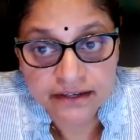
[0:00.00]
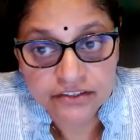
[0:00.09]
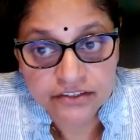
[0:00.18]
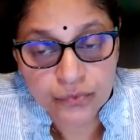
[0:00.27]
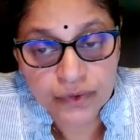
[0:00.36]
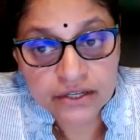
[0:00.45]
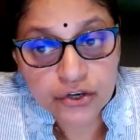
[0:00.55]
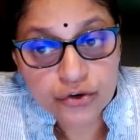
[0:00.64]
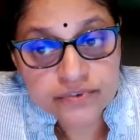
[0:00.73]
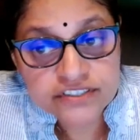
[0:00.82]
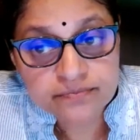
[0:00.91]
So when
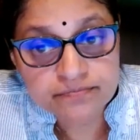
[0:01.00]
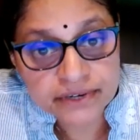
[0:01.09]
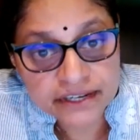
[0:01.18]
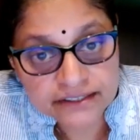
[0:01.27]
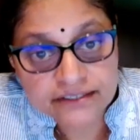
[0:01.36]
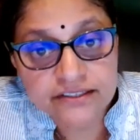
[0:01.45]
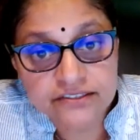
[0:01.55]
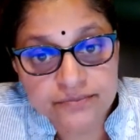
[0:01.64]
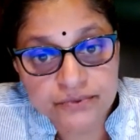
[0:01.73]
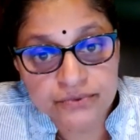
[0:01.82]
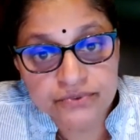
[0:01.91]
humans breathe in the
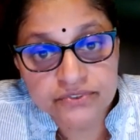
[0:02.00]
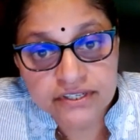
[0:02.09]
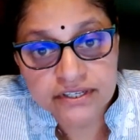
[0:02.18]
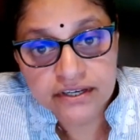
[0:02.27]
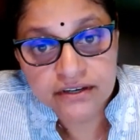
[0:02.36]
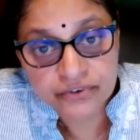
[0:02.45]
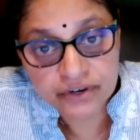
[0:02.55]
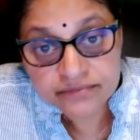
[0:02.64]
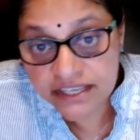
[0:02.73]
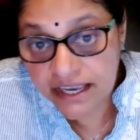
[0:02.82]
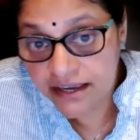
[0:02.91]
spores from
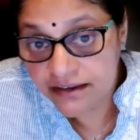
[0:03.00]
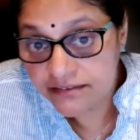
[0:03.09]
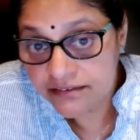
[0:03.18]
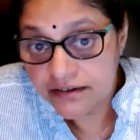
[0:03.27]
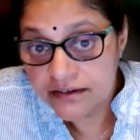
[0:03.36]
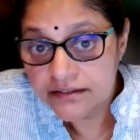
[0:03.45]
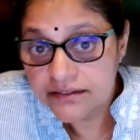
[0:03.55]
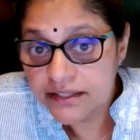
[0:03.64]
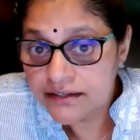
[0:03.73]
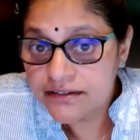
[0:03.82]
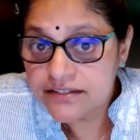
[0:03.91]
the air,
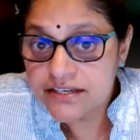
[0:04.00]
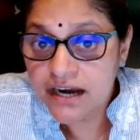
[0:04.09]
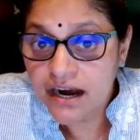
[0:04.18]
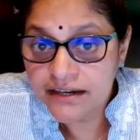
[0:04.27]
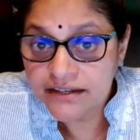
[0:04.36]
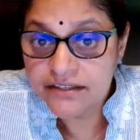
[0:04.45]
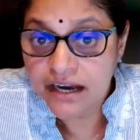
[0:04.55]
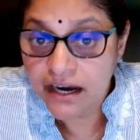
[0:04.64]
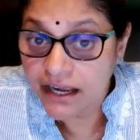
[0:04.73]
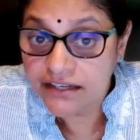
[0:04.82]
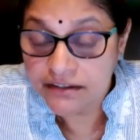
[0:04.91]
they are at
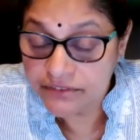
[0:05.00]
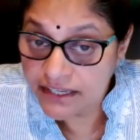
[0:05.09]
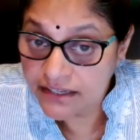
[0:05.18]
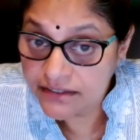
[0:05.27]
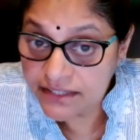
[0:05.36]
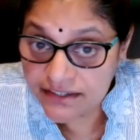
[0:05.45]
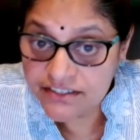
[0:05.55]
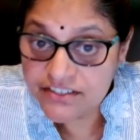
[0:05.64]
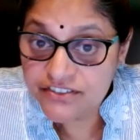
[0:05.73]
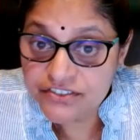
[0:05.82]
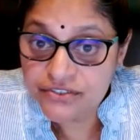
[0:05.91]
a
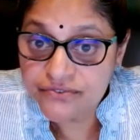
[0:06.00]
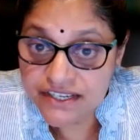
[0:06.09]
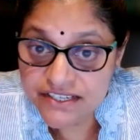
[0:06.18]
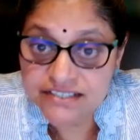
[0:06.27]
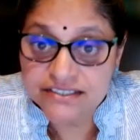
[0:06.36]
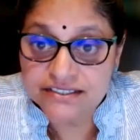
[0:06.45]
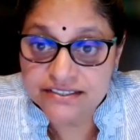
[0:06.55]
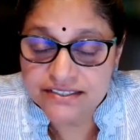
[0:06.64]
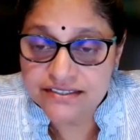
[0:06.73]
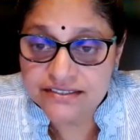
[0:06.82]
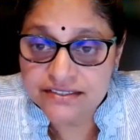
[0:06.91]
risk of getting the
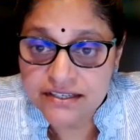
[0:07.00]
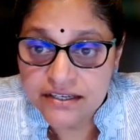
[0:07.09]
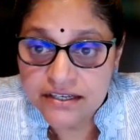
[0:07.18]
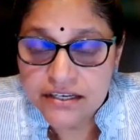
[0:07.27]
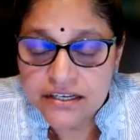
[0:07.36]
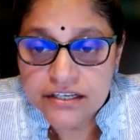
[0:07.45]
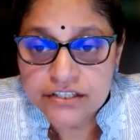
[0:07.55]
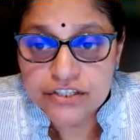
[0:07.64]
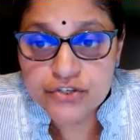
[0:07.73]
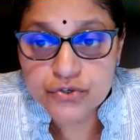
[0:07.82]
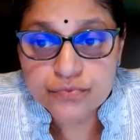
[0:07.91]
disease.
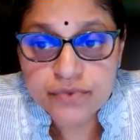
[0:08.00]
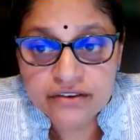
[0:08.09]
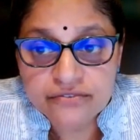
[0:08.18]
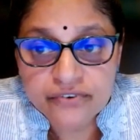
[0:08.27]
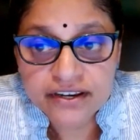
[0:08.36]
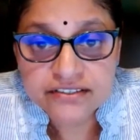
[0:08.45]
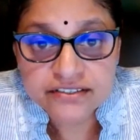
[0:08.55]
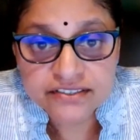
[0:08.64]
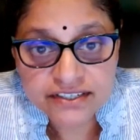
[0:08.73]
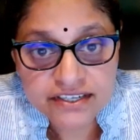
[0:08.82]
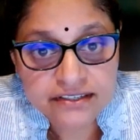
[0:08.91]
The two main factors
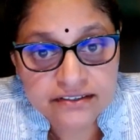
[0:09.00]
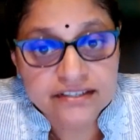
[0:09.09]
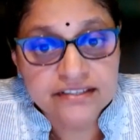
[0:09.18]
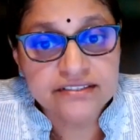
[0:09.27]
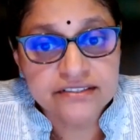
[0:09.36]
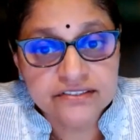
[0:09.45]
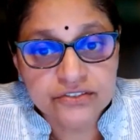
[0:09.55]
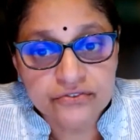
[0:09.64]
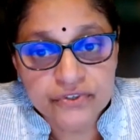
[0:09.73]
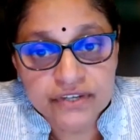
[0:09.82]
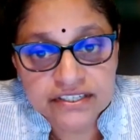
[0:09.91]
that increase the risk
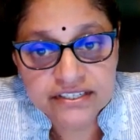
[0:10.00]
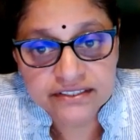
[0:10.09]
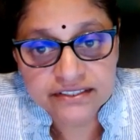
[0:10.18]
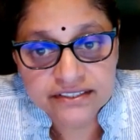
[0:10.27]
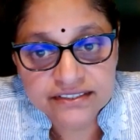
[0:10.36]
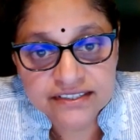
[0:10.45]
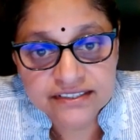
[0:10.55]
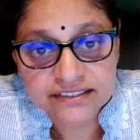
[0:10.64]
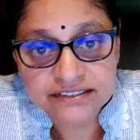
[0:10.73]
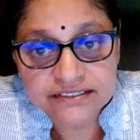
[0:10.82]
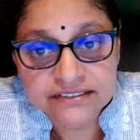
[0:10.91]
of you getting the disease
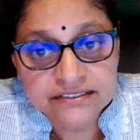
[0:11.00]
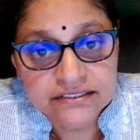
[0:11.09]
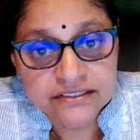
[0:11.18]
are,